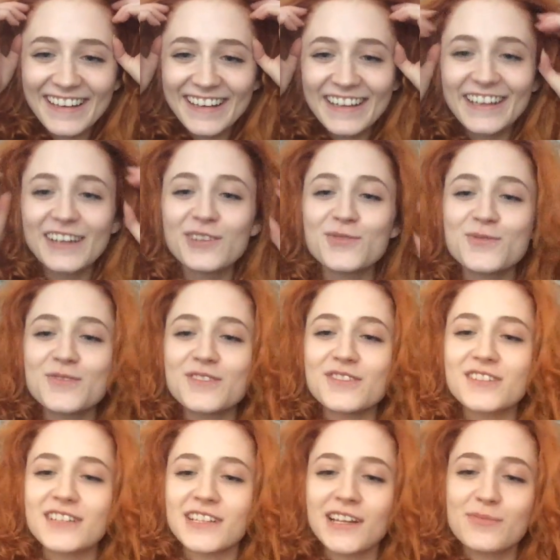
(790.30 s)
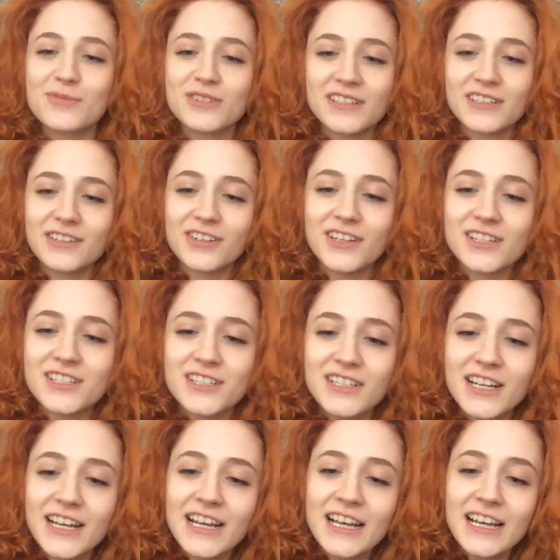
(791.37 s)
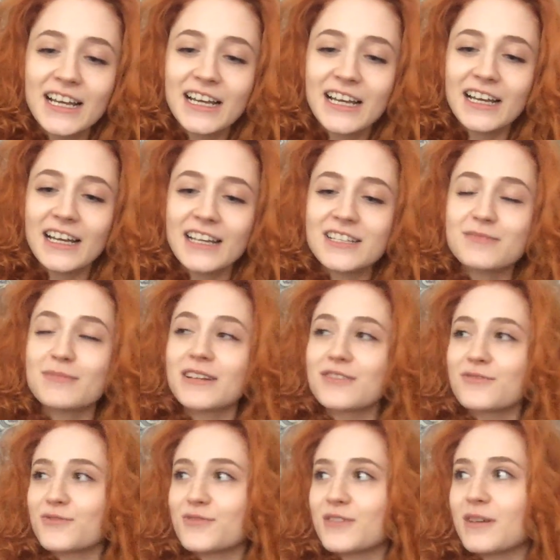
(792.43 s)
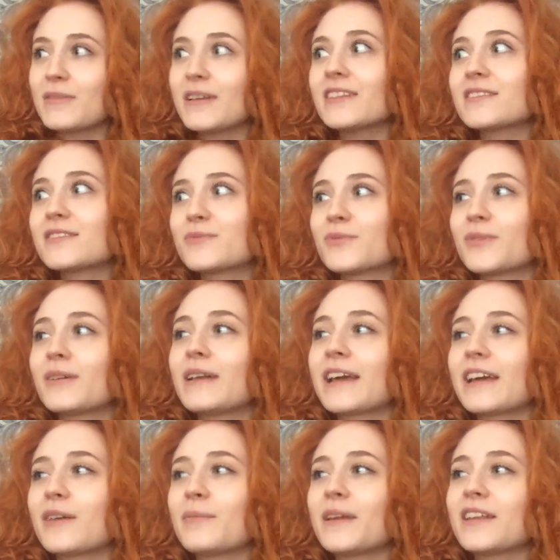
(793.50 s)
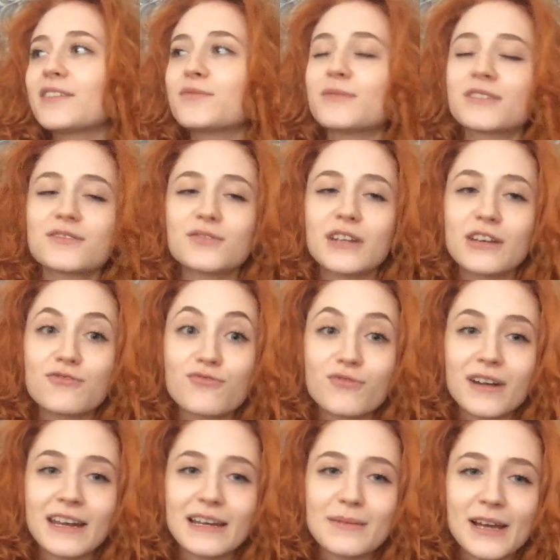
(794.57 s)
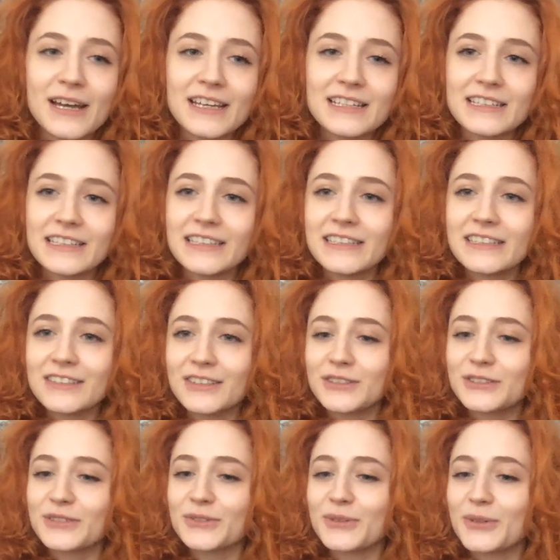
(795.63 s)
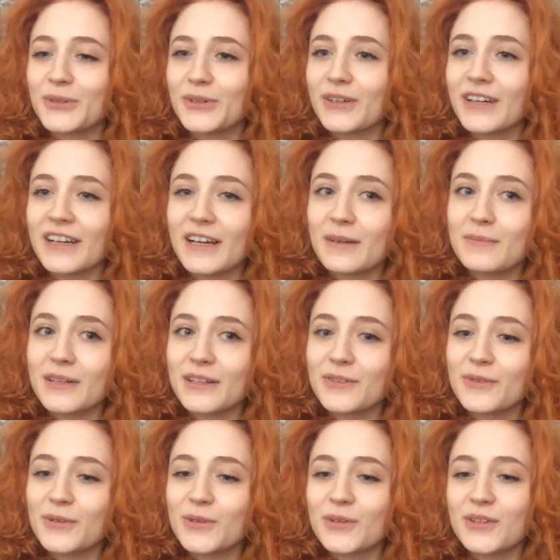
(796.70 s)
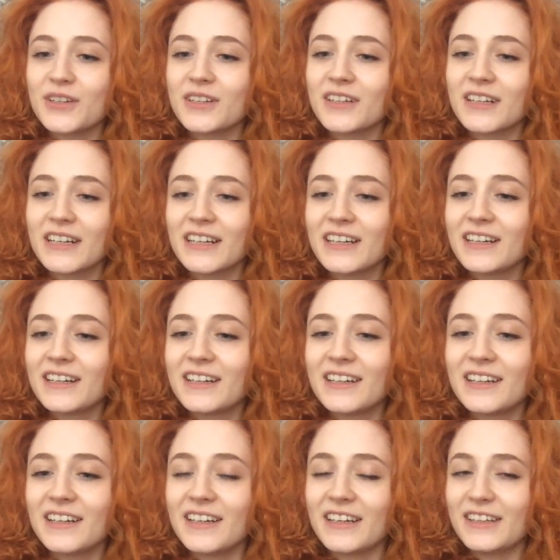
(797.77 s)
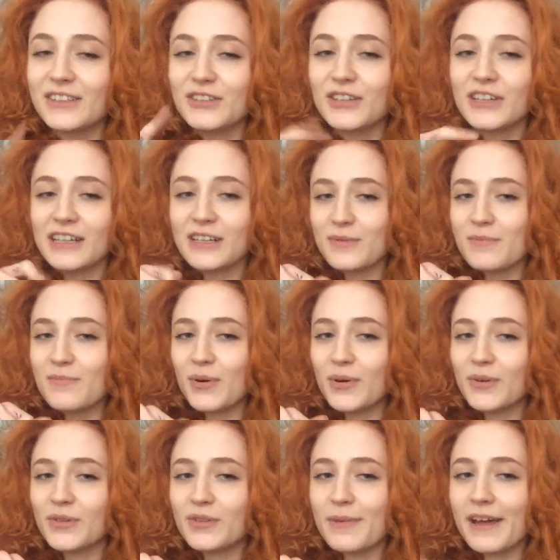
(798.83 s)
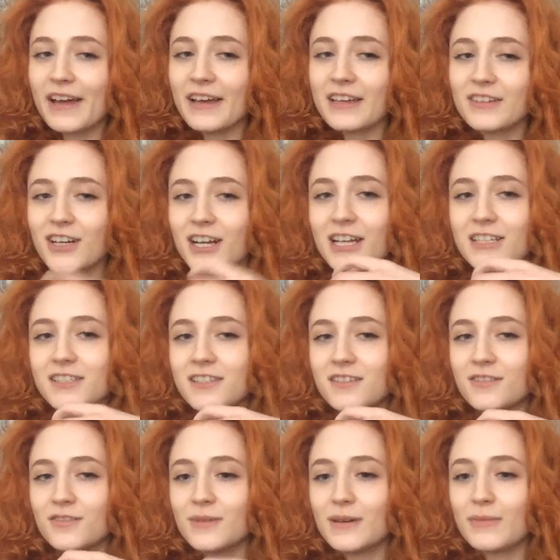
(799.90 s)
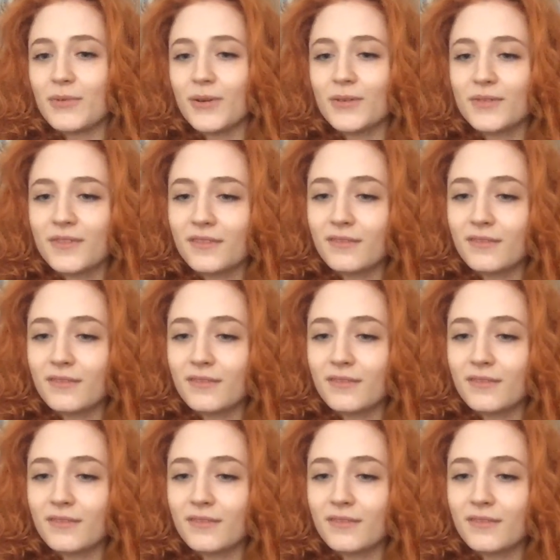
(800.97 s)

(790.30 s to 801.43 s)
Who's your celebrity crush? And she plays the recorder. I play the muzzle like really badly. Not the recorder. Can't play the recorder. You got like a wee button on the back and your hands the other way about and